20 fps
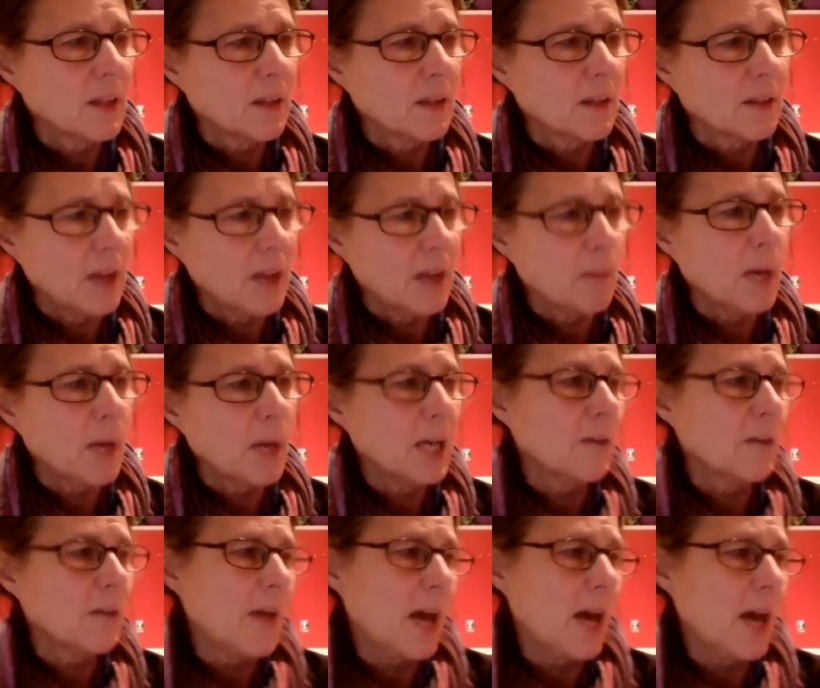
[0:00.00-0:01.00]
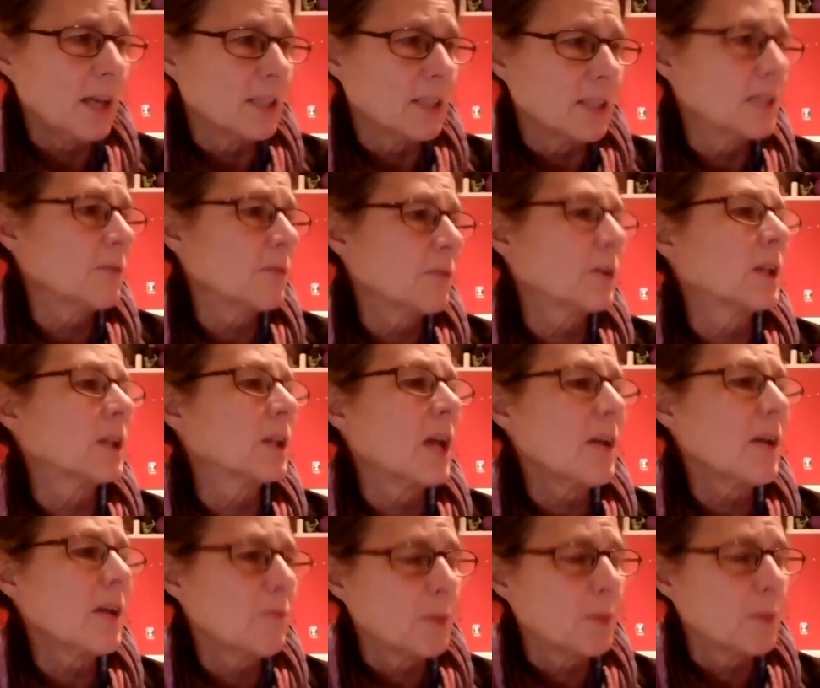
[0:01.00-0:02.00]
they might have had a different
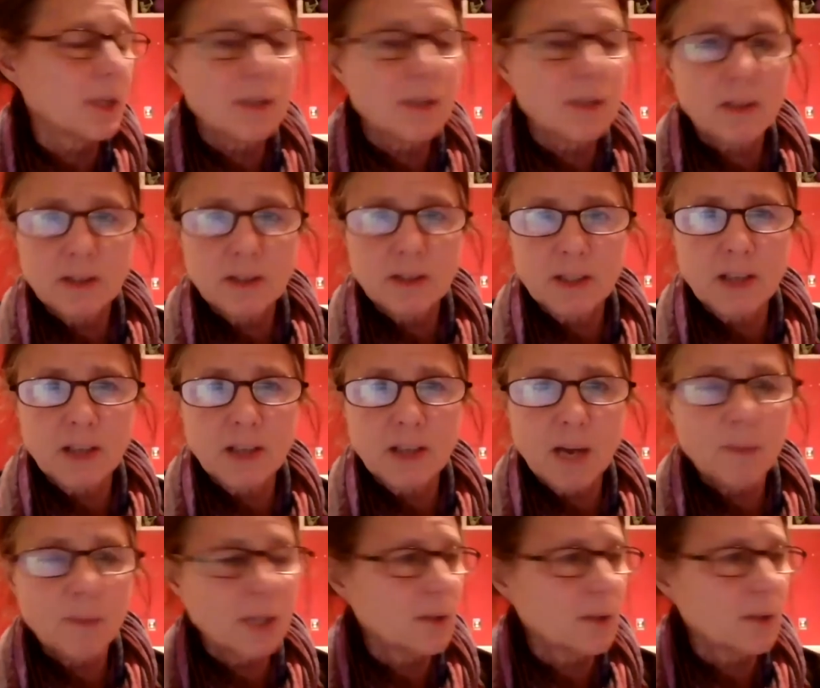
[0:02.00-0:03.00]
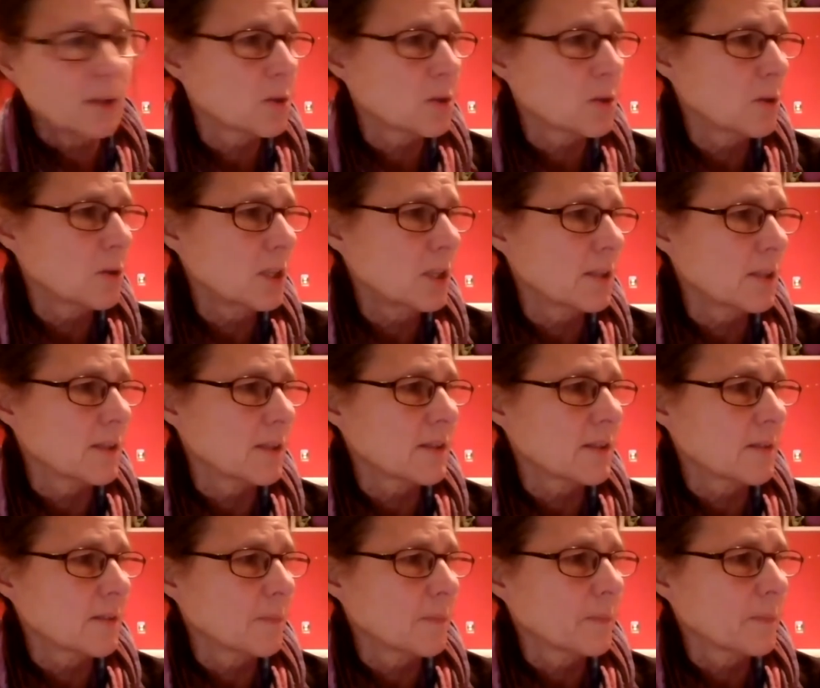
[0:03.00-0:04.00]
life, but did not make those
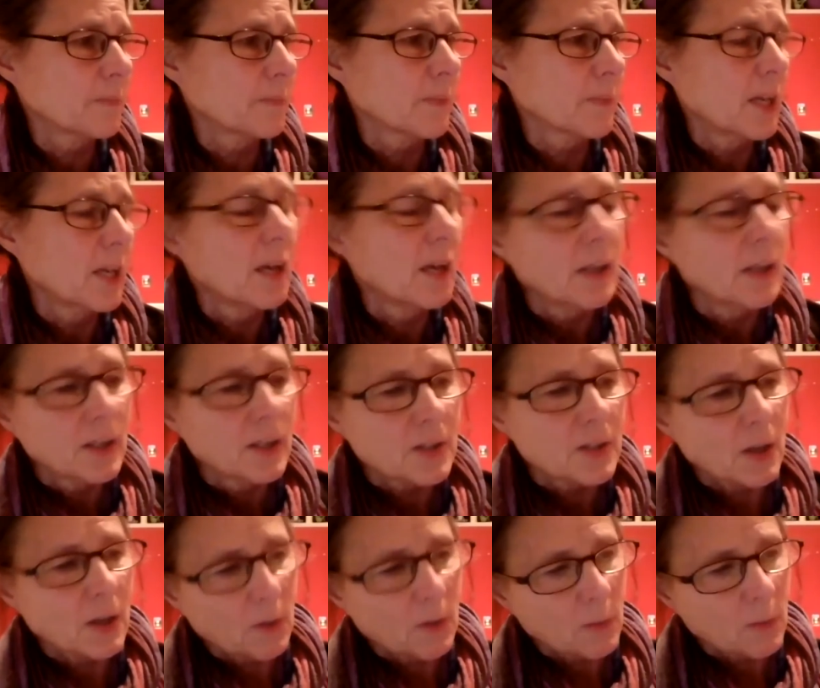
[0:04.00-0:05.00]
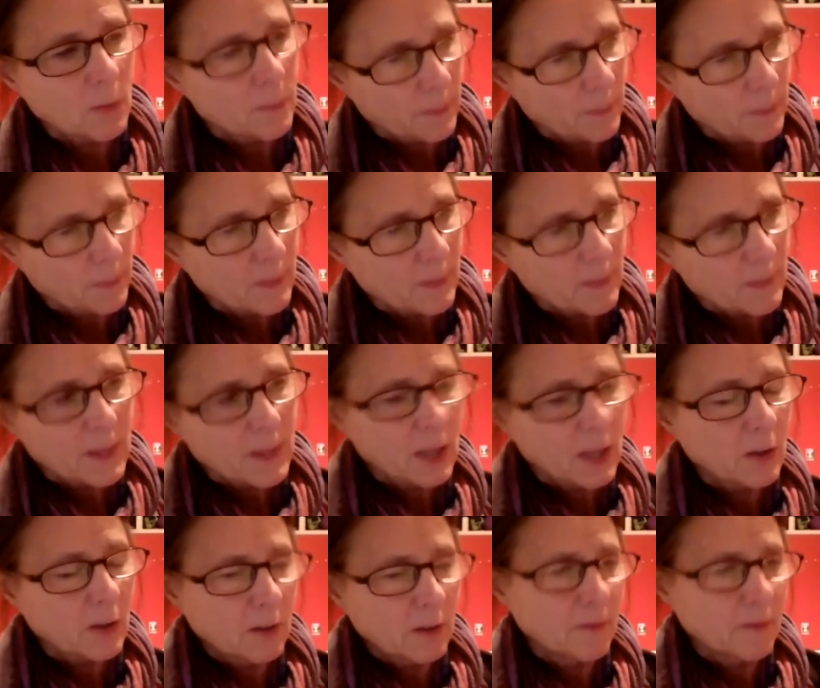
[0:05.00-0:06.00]
choices. So they
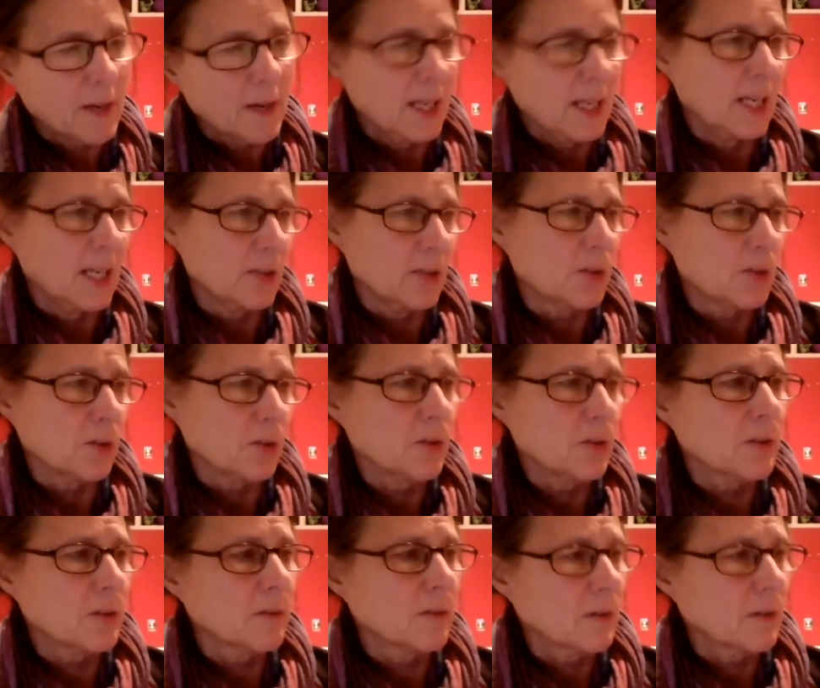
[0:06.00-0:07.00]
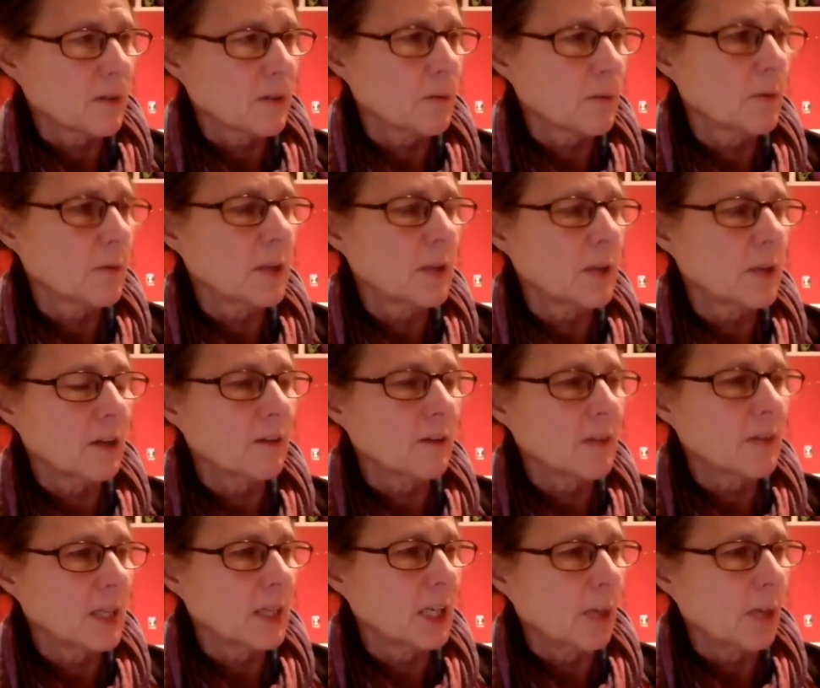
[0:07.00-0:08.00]
couldn't find answers through their
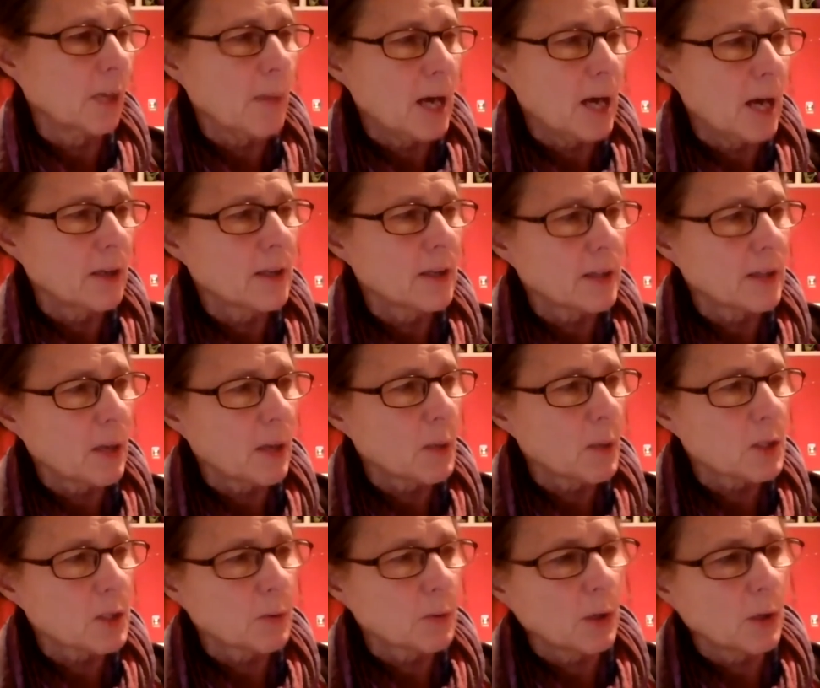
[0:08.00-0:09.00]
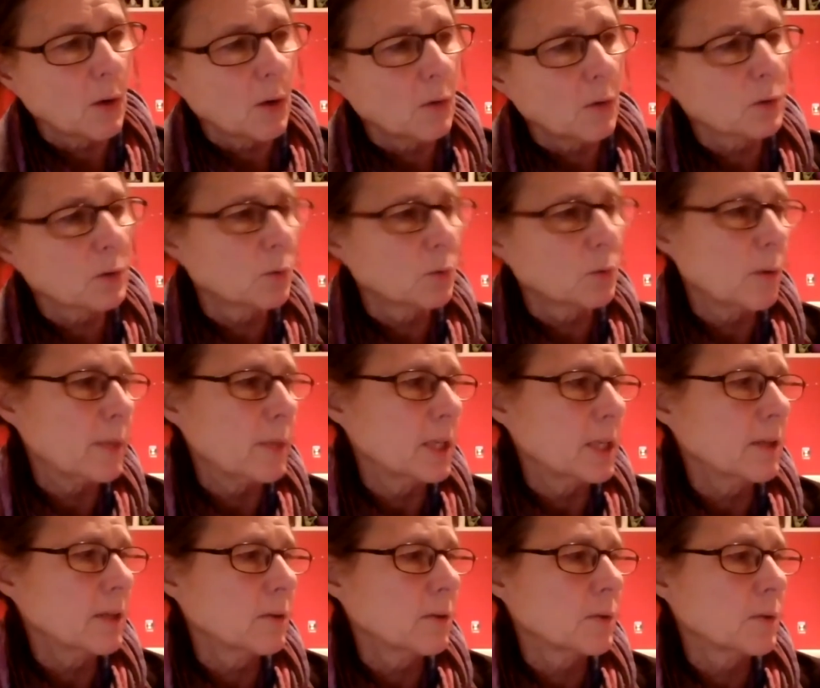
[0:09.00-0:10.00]
thinking about it, and they went to an old
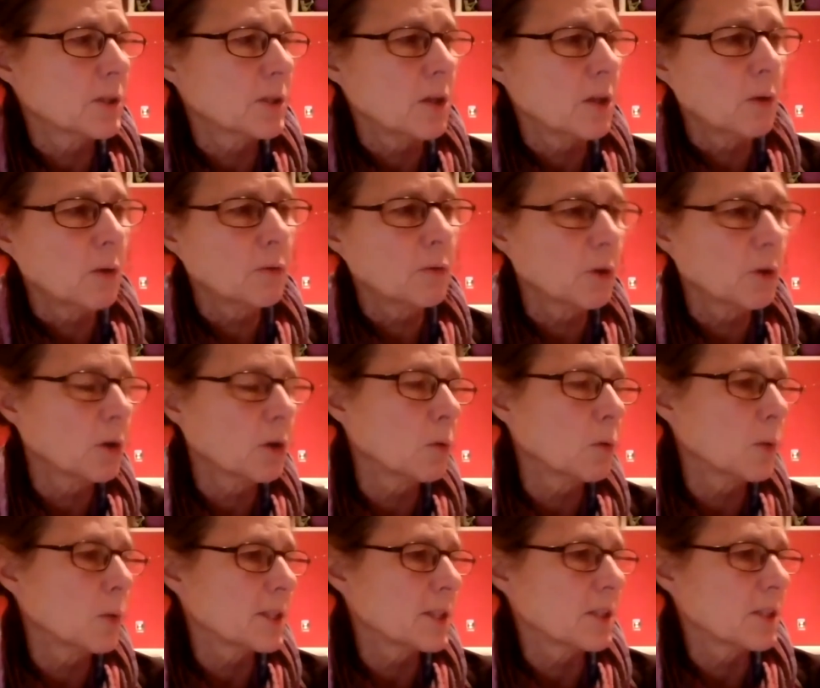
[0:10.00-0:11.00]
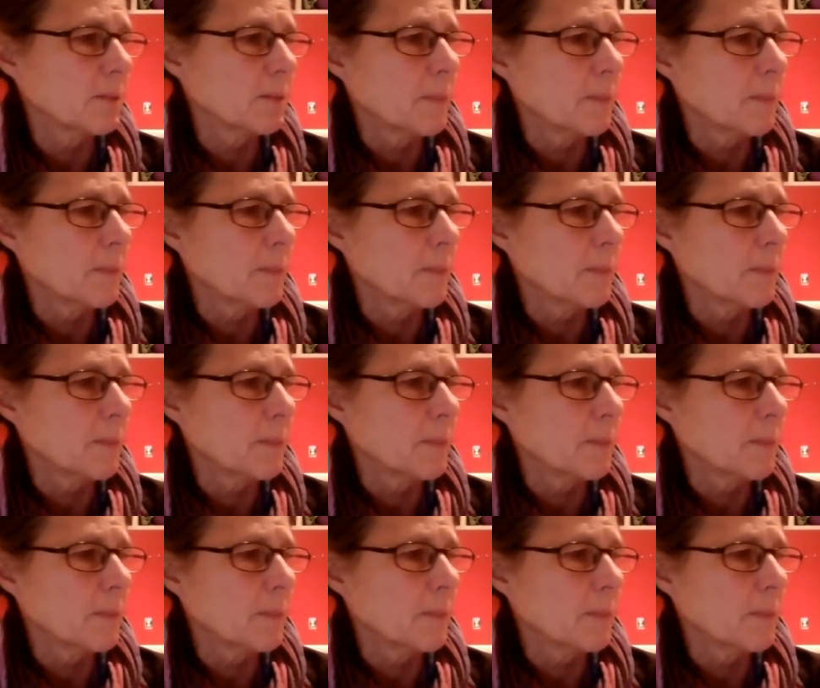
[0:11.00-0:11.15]
woman who was known for her wisdom.